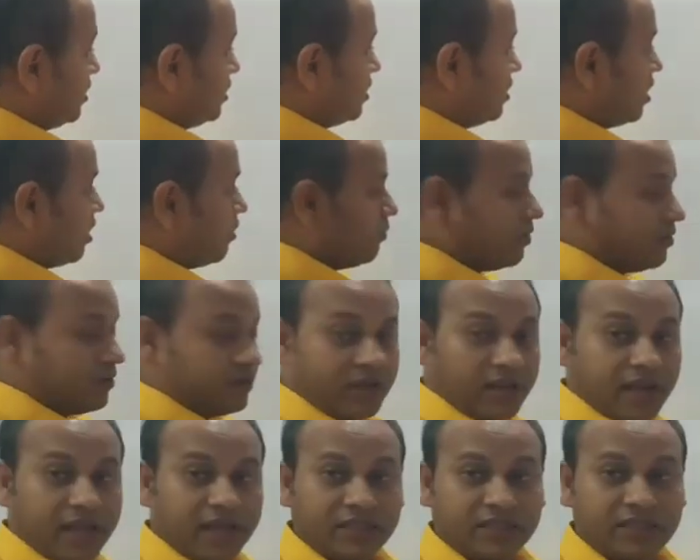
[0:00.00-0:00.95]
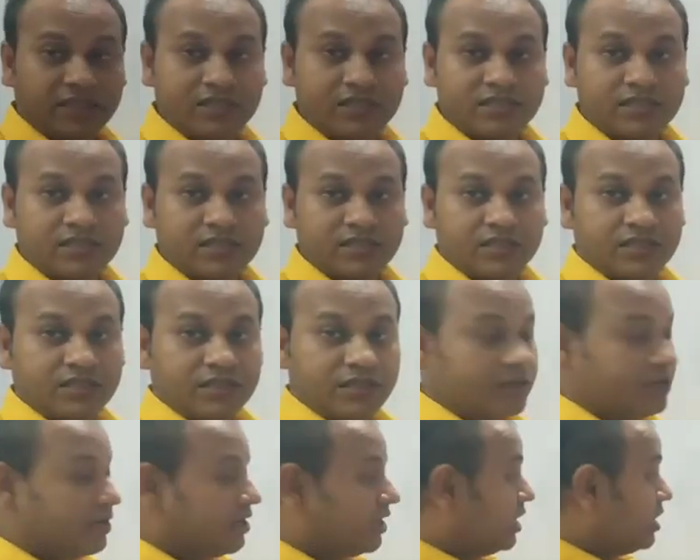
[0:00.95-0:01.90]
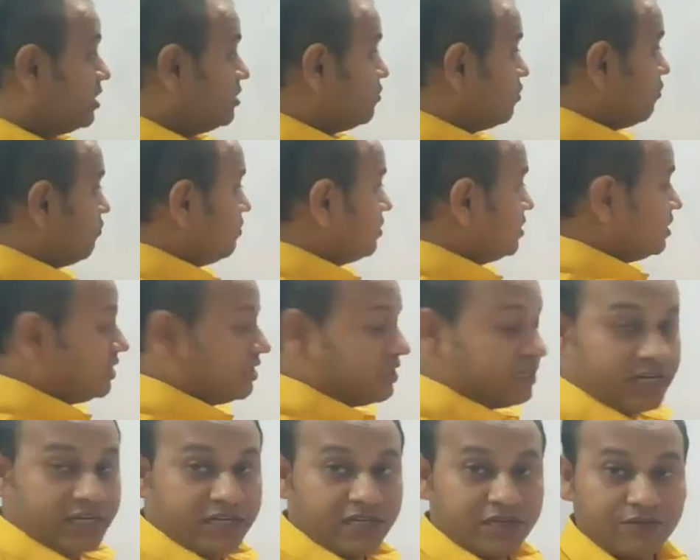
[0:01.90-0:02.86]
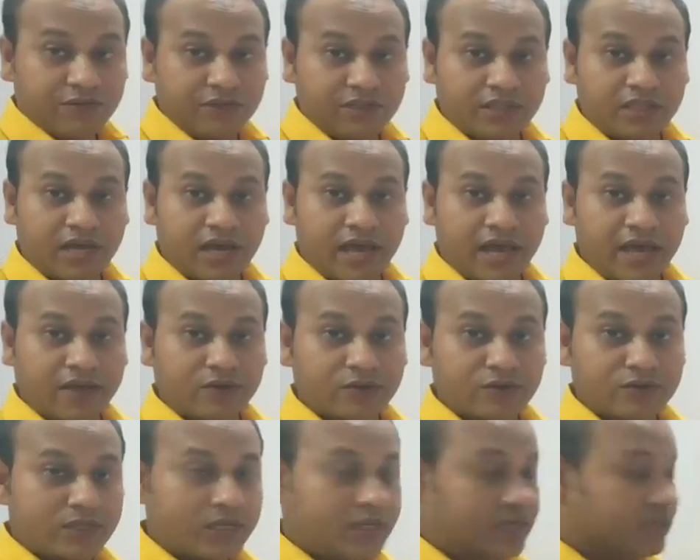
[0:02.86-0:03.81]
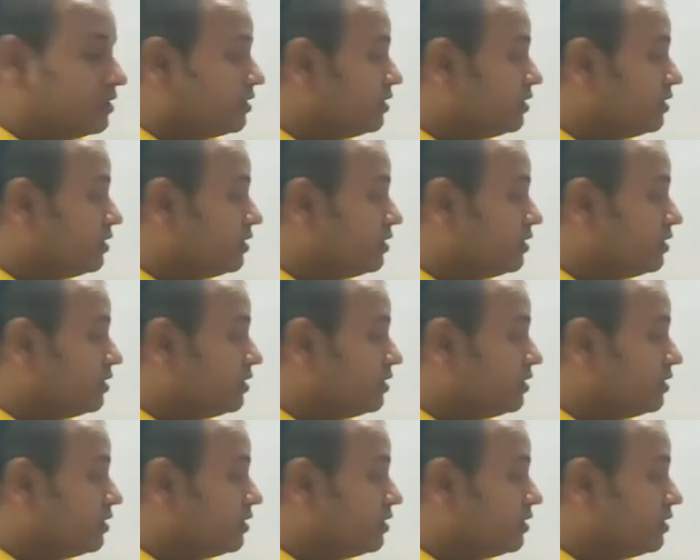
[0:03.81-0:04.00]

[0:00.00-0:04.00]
coming like this. The ray is always indicated with the arrow sign.